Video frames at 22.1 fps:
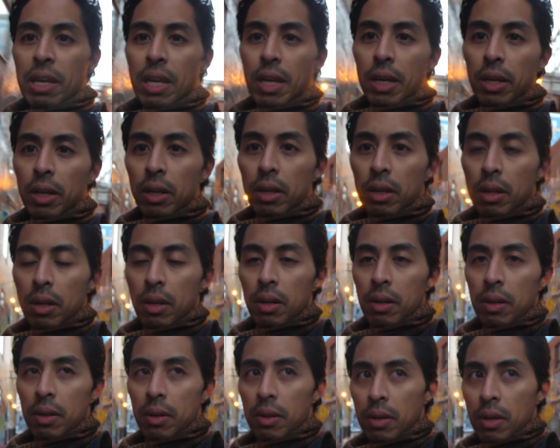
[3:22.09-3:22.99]
here.
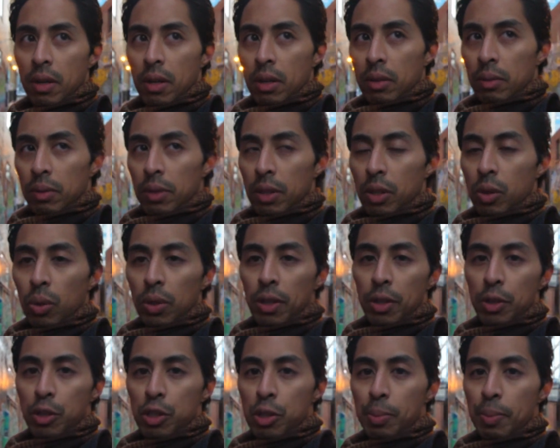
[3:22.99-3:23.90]
Really cool
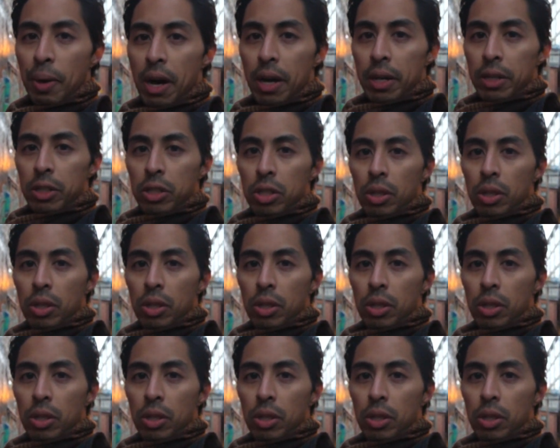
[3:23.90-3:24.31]
little spot.